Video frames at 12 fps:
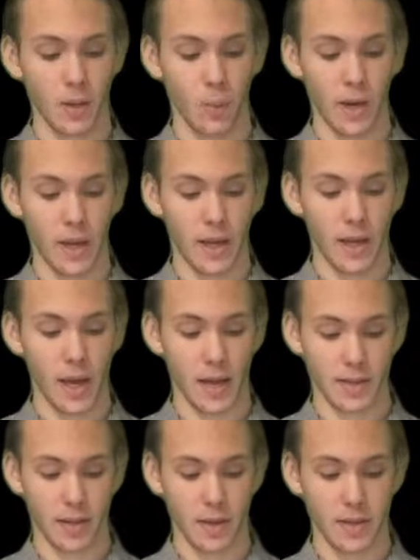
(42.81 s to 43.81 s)
when he
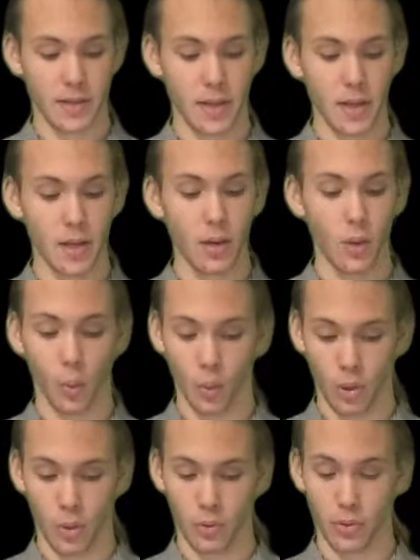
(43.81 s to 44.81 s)
has custody
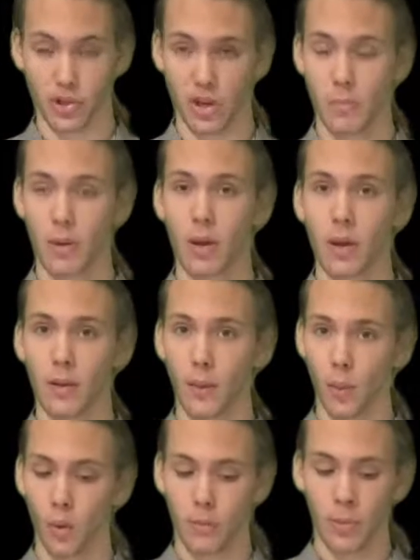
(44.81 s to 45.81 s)
or ownership,
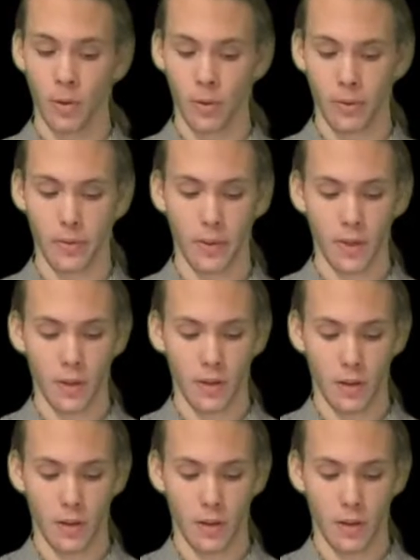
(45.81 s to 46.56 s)
or both,